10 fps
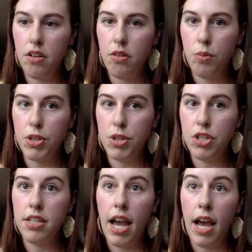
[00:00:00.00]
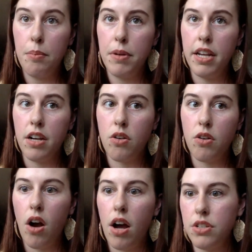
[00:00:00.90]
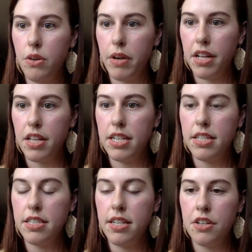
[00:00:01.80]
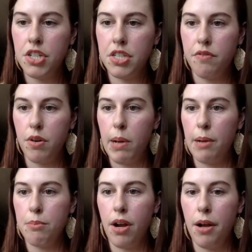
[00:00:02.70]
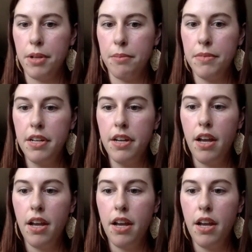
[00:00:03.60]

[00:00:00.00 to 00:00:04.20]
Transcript: which is happening across New England, it's not just a Vermont problem.